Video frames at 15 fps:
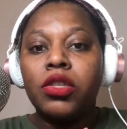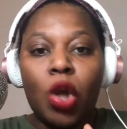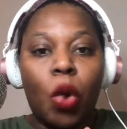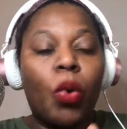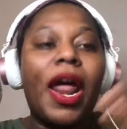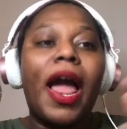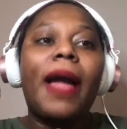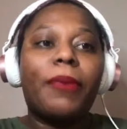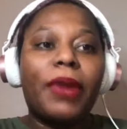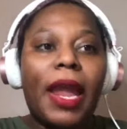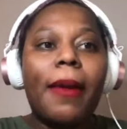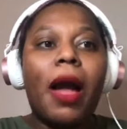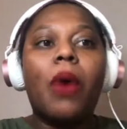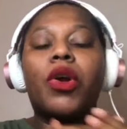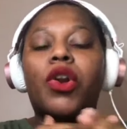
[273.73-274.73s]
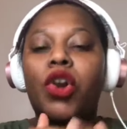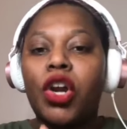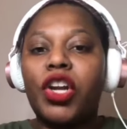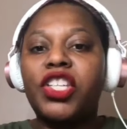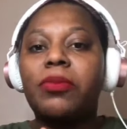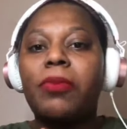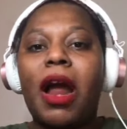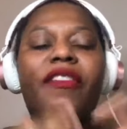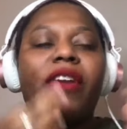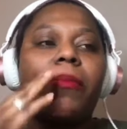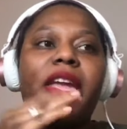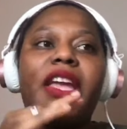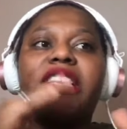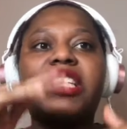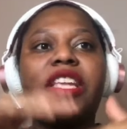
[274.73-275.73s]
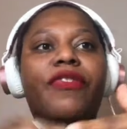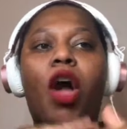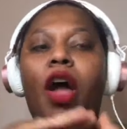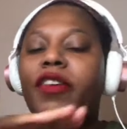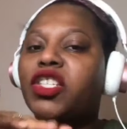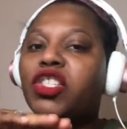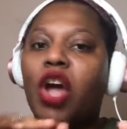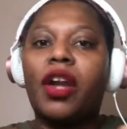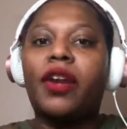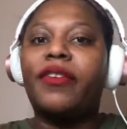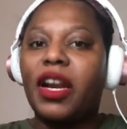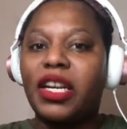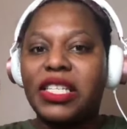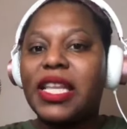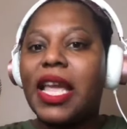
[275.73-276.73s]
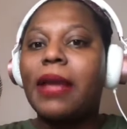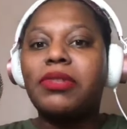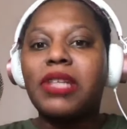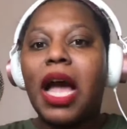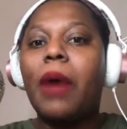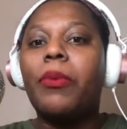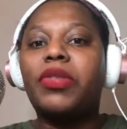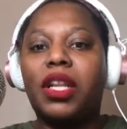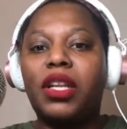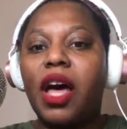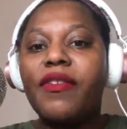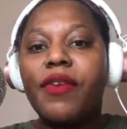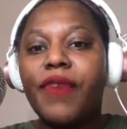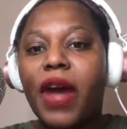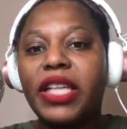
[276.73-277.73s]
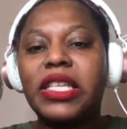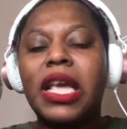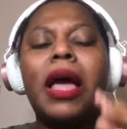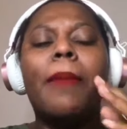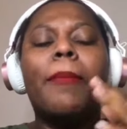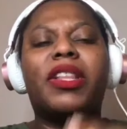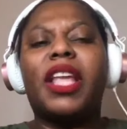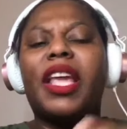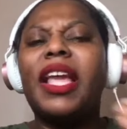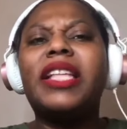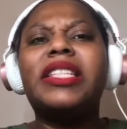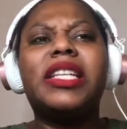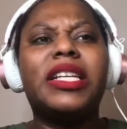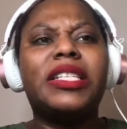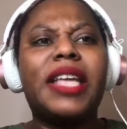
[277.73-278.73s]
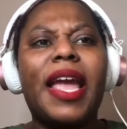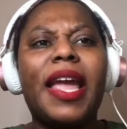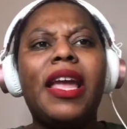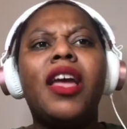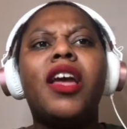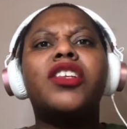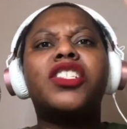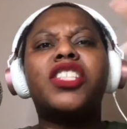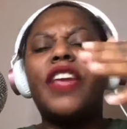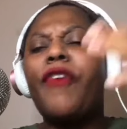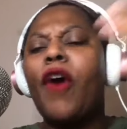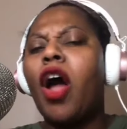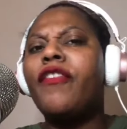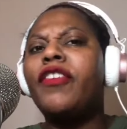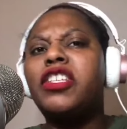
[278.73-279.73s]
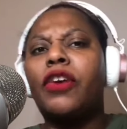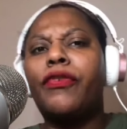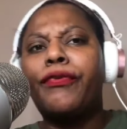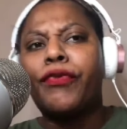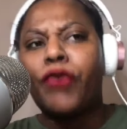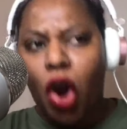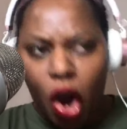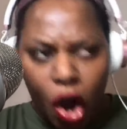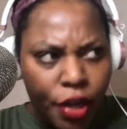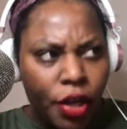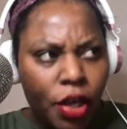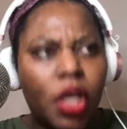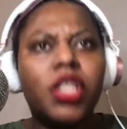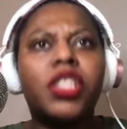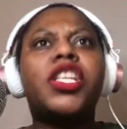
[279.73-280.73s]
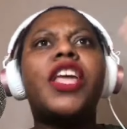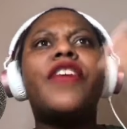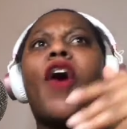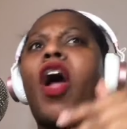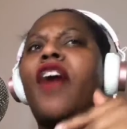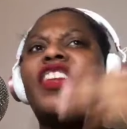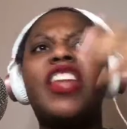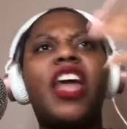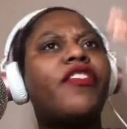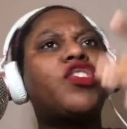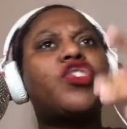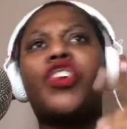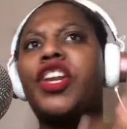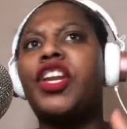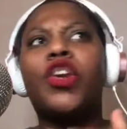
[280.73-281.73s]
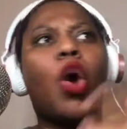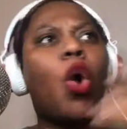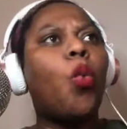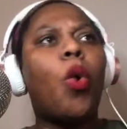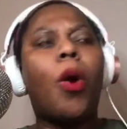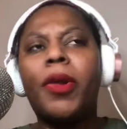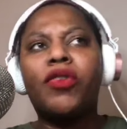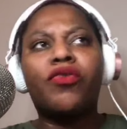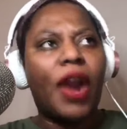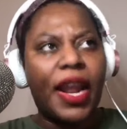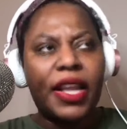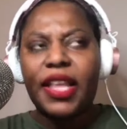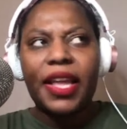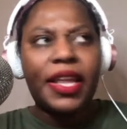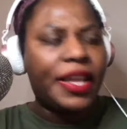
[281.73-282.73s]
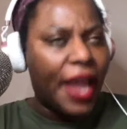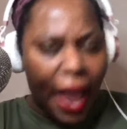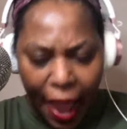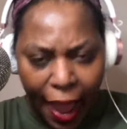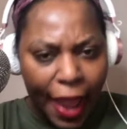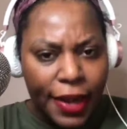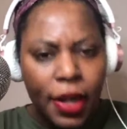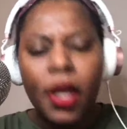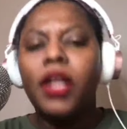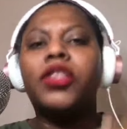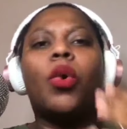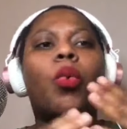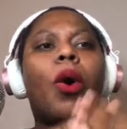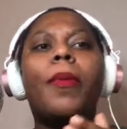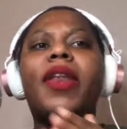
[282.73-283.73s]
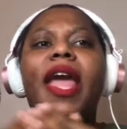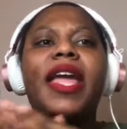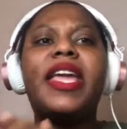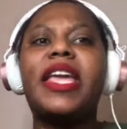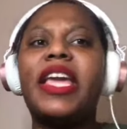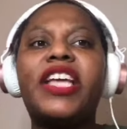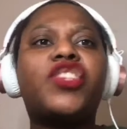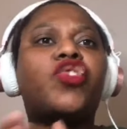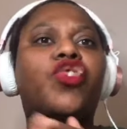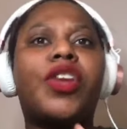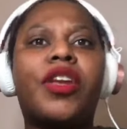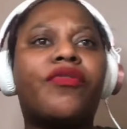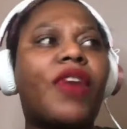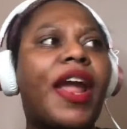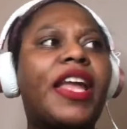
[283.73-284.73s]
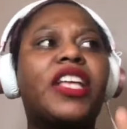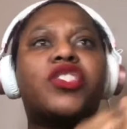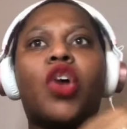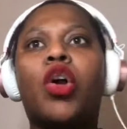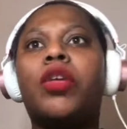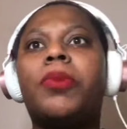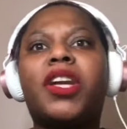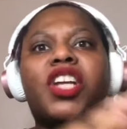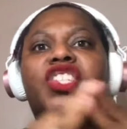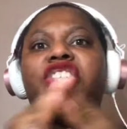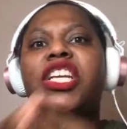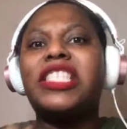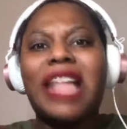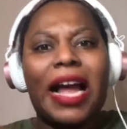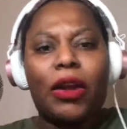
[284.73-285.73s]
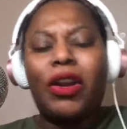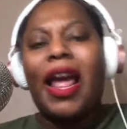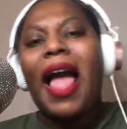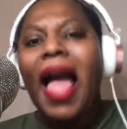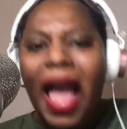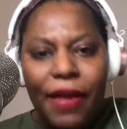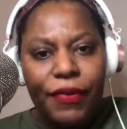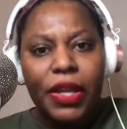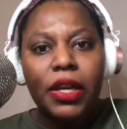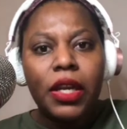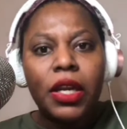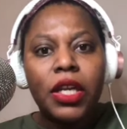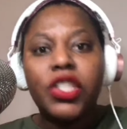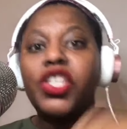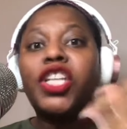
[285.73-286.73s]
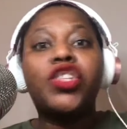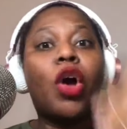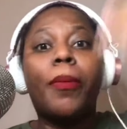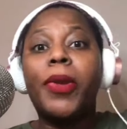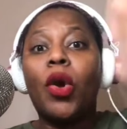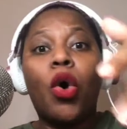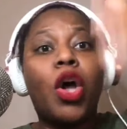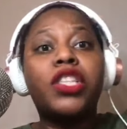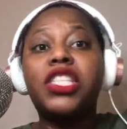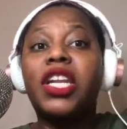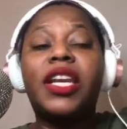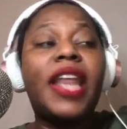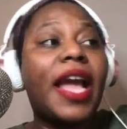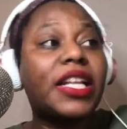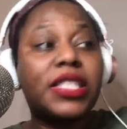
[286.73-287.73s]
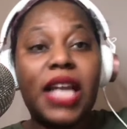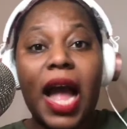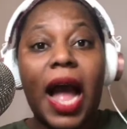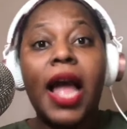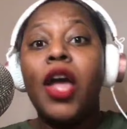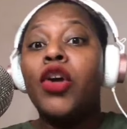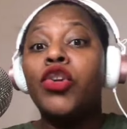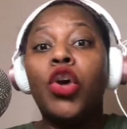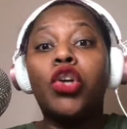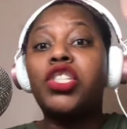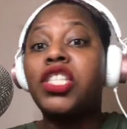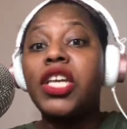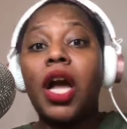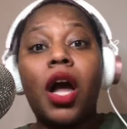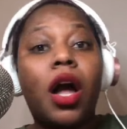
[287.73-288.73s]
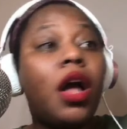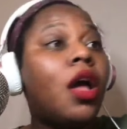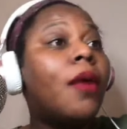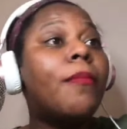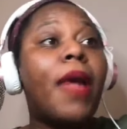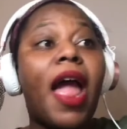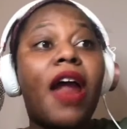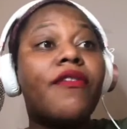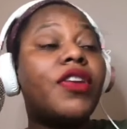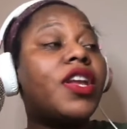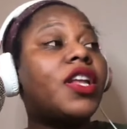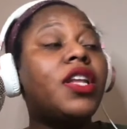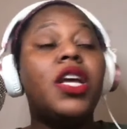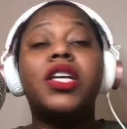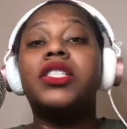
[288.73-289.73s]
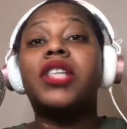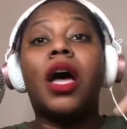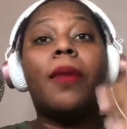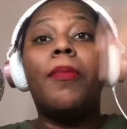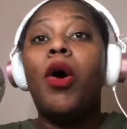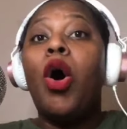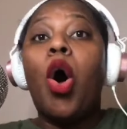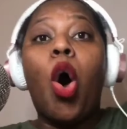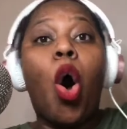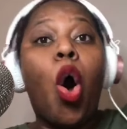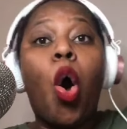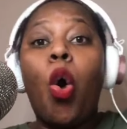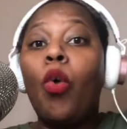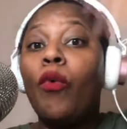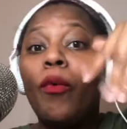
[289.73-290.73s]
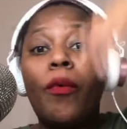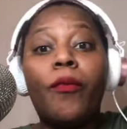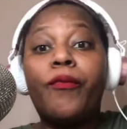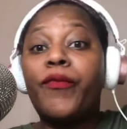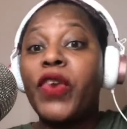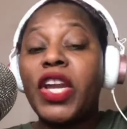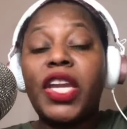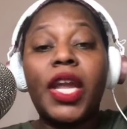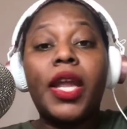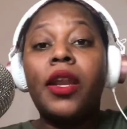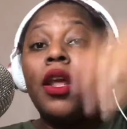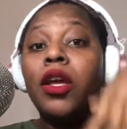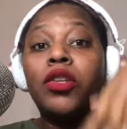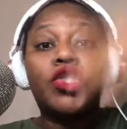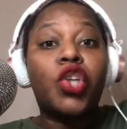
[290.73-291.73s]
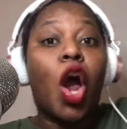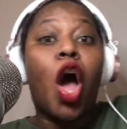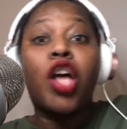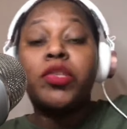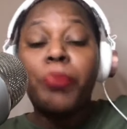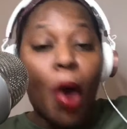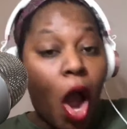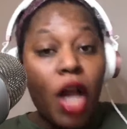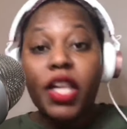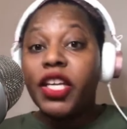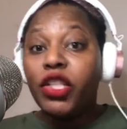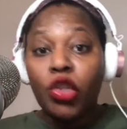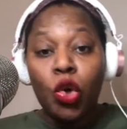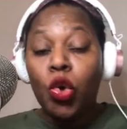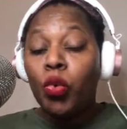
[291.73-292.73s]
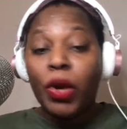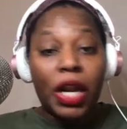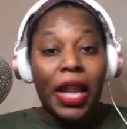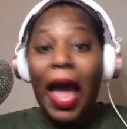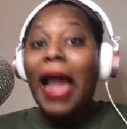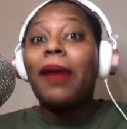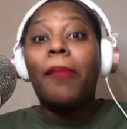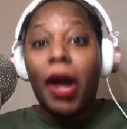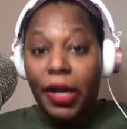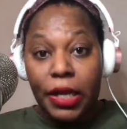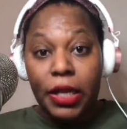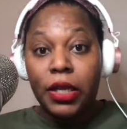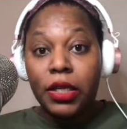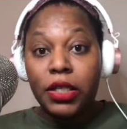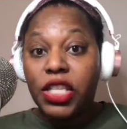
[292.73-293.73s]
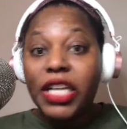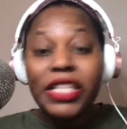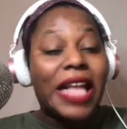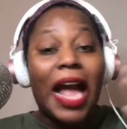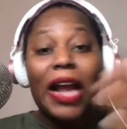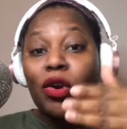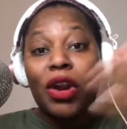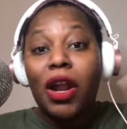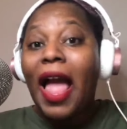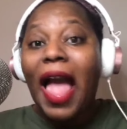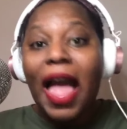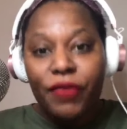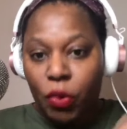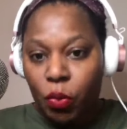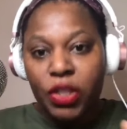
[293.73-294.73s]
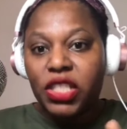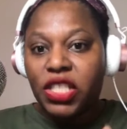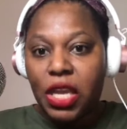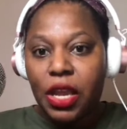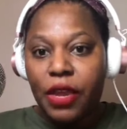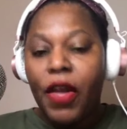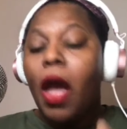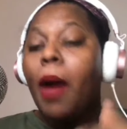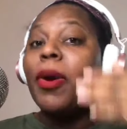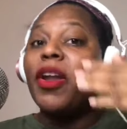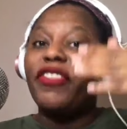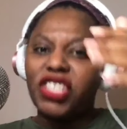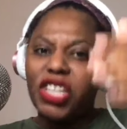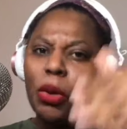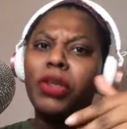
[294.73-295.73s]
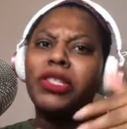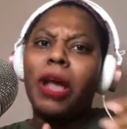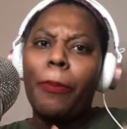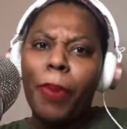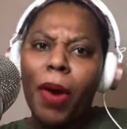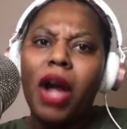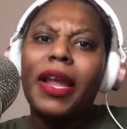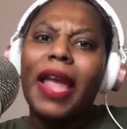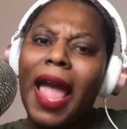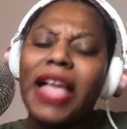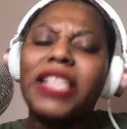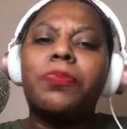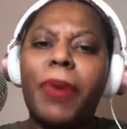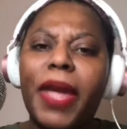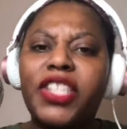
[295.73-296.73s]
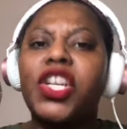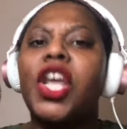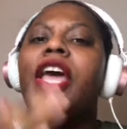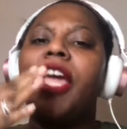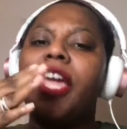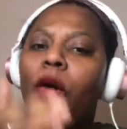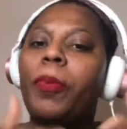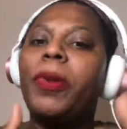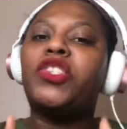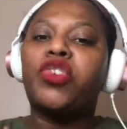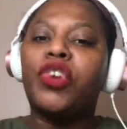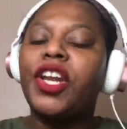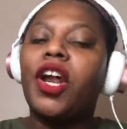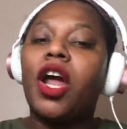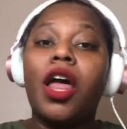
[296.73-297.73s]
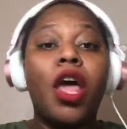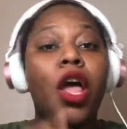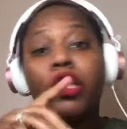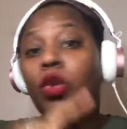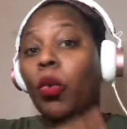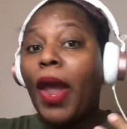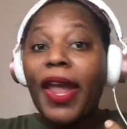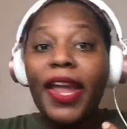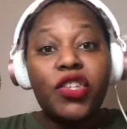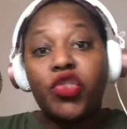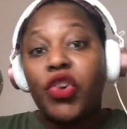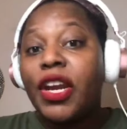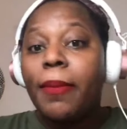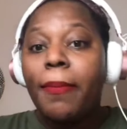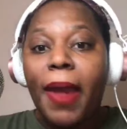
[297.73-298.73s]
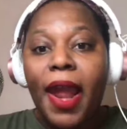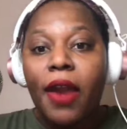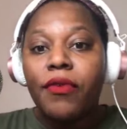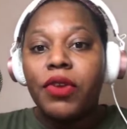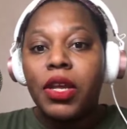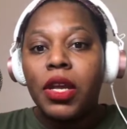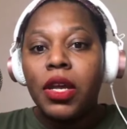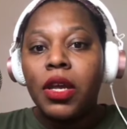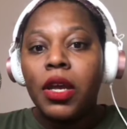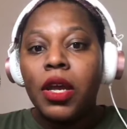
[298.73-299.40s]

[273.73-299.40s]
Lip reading: So when I came out with Girl Get Your Mind Right, me and Steve Harvey started around the same time with the love advice. But the end of the day, Steve Harvey's a fraud. Steve Harvey never treated no woman right that he had. The woman that he is treating right is only because she's not going to have it. She's going to be on to the next guy. You'll see her marrying some old freaking Charles Barkley dude with a lot of money. She's not going to have it with Steve. But if she was a punk ass bitch, he'll be treating her the way he treated Mary.